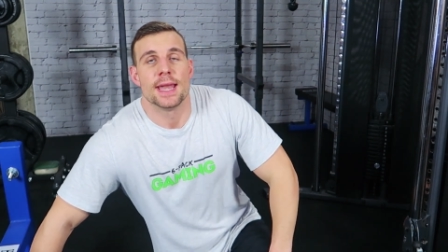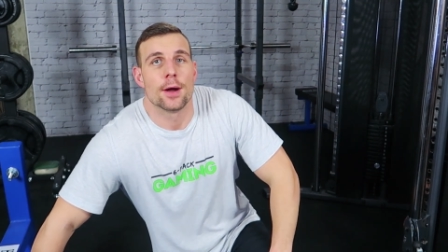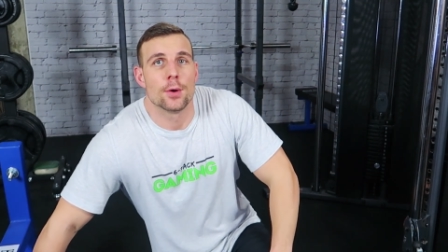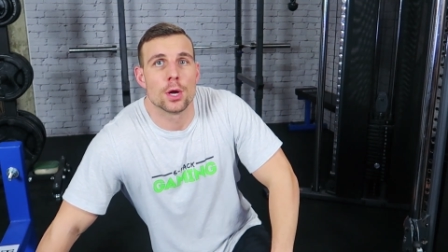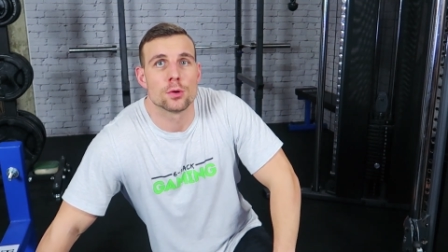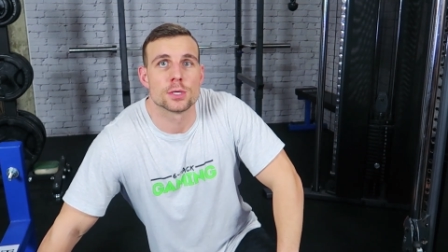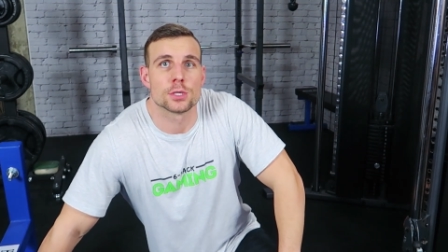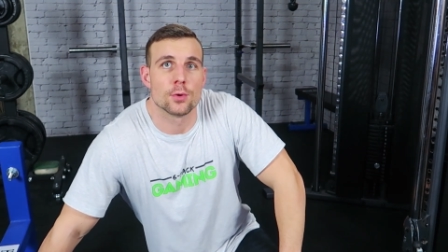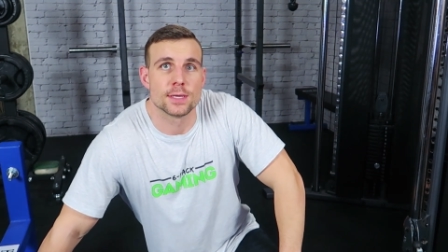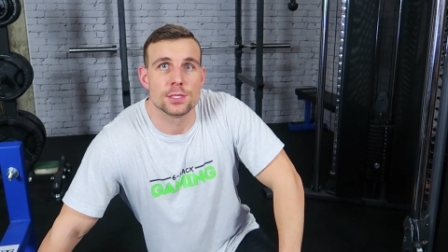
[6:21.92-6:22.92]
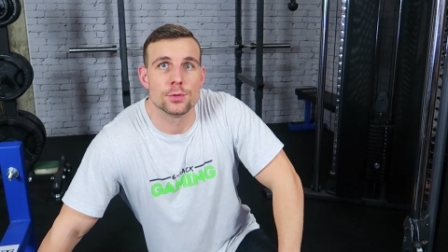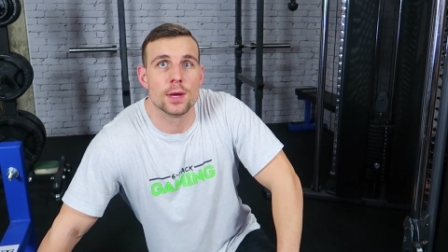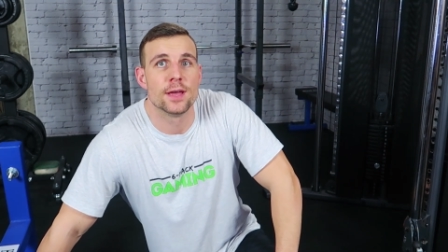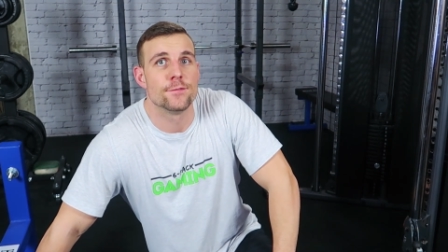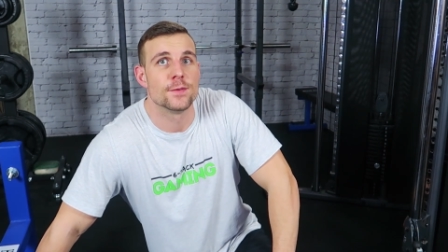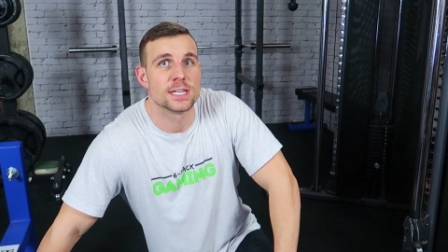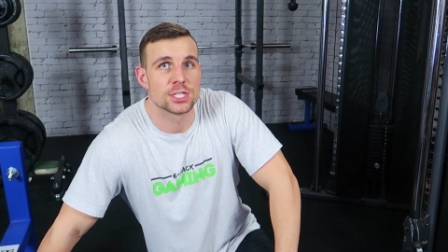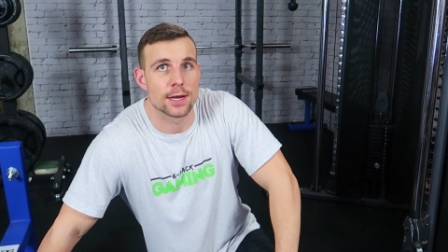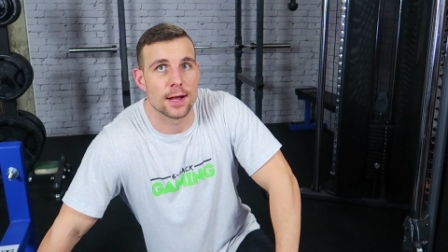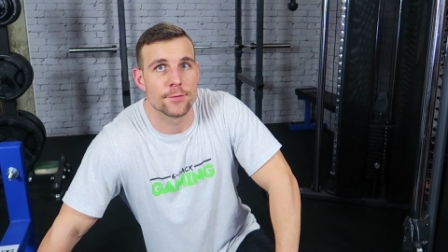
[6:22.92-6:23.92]
Now we're going to
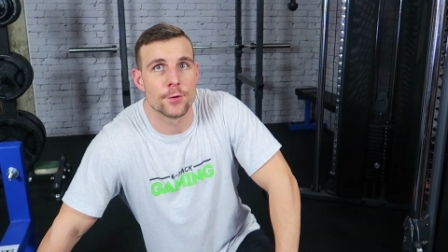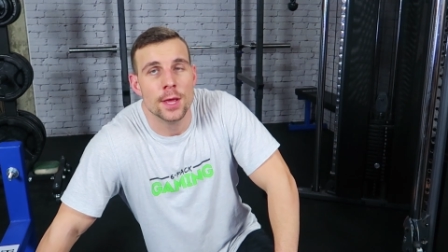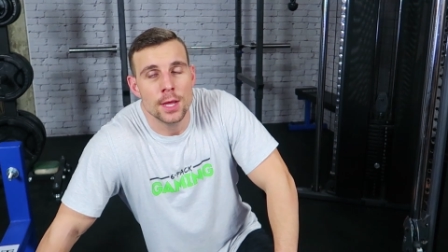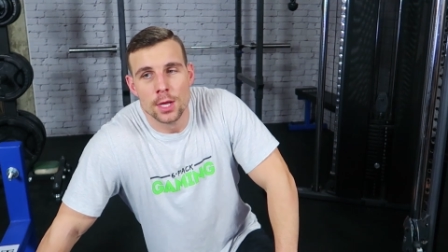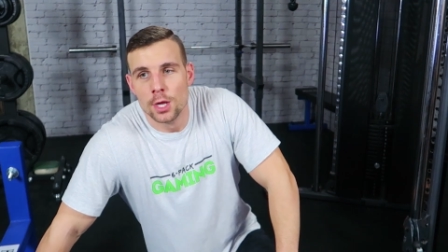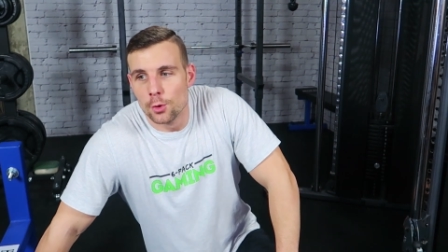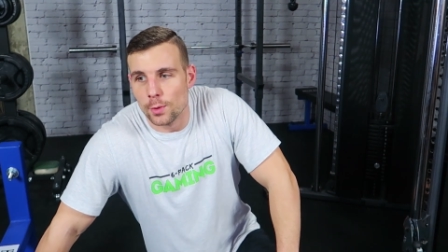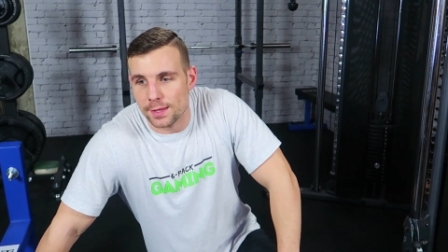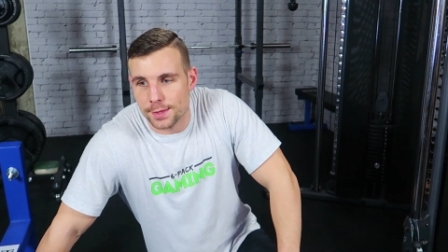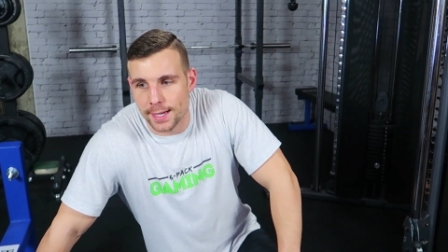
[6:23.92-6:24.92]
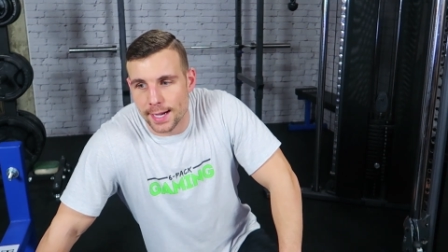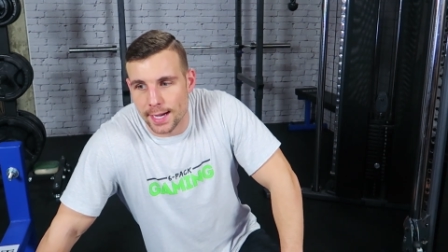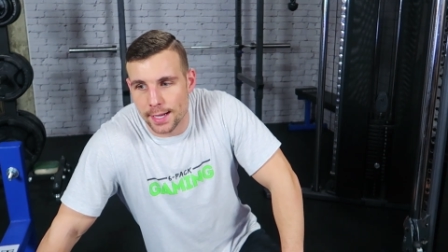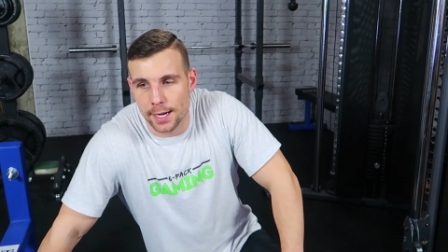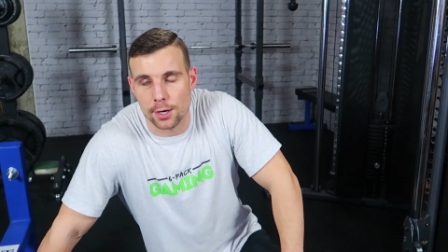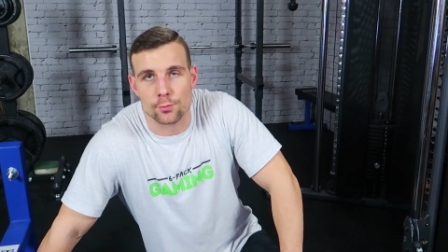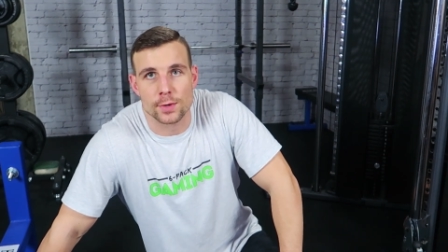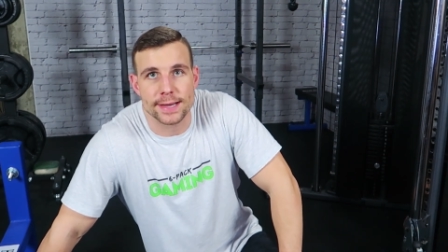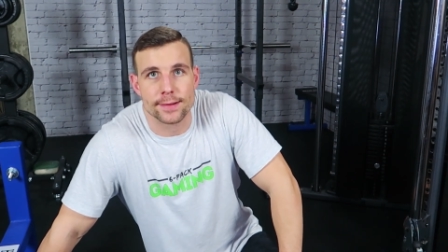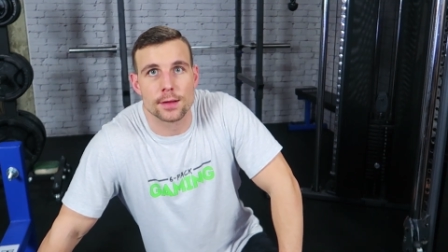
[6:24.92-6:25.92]
finish it off with a
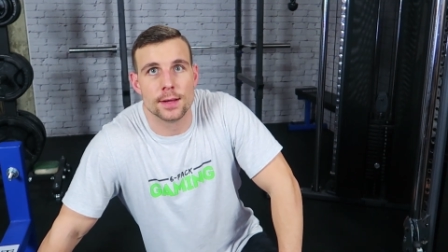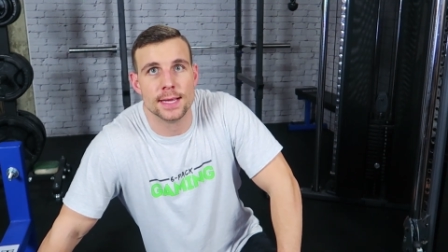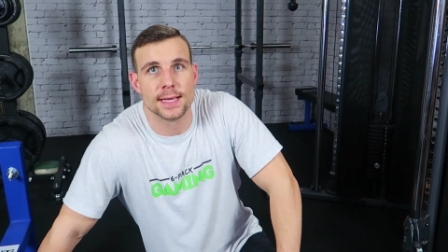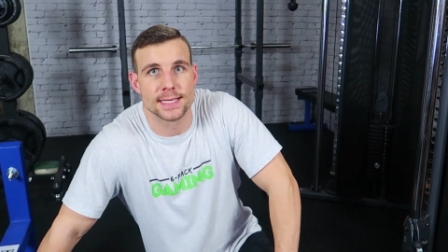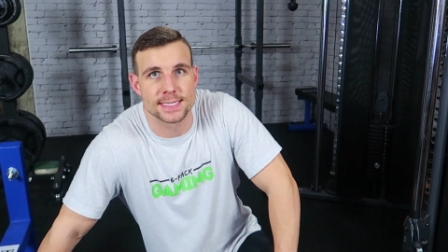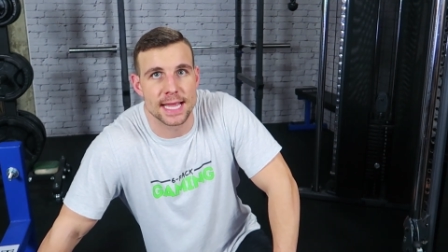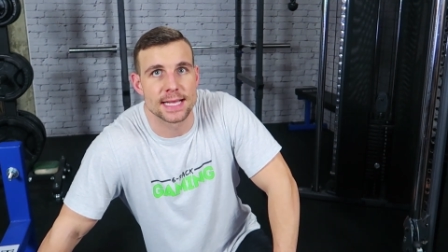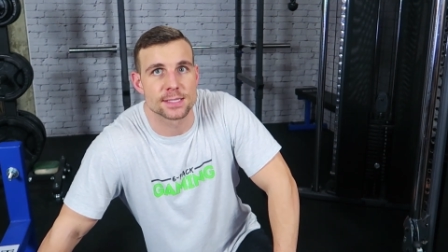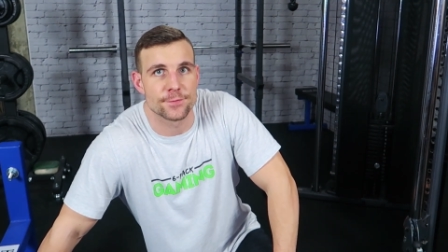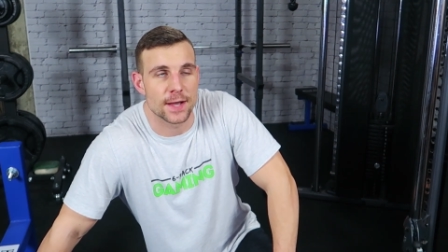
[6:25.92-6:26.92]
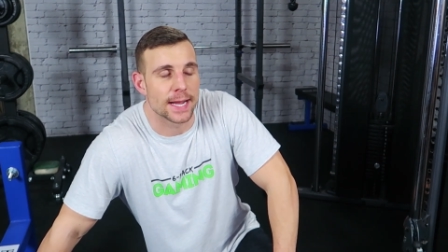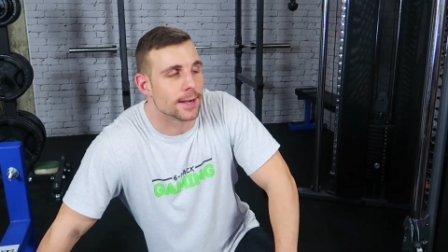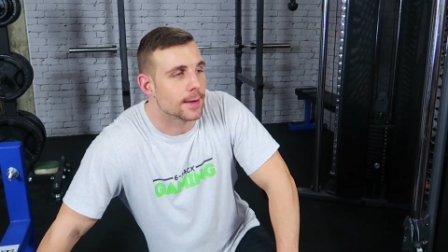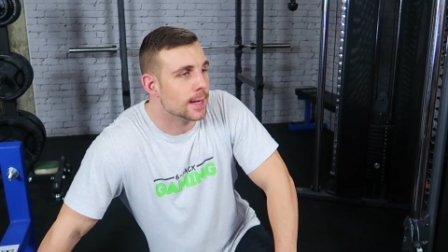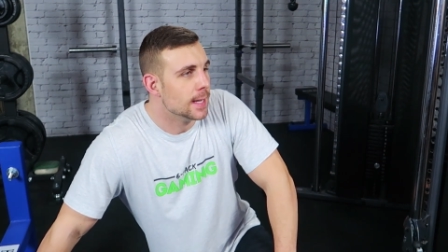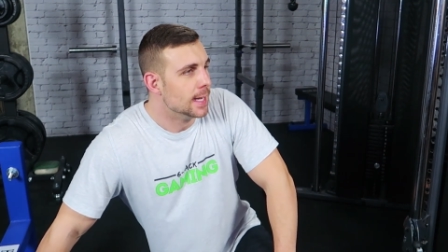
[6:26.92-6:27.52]
real intensifier.